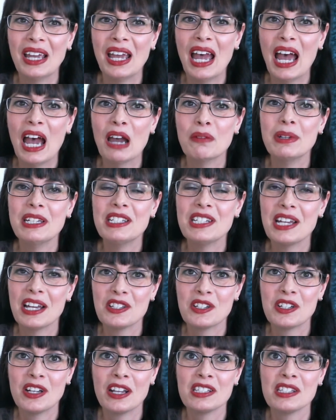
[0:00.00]
And we
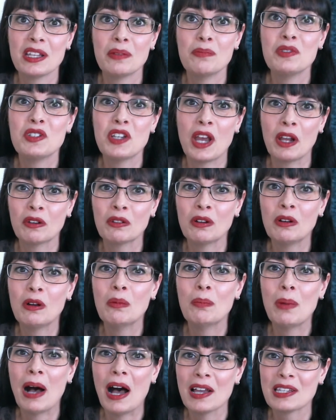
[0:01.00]
touched on some general
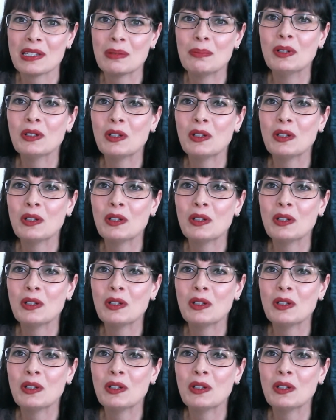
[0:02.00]
possible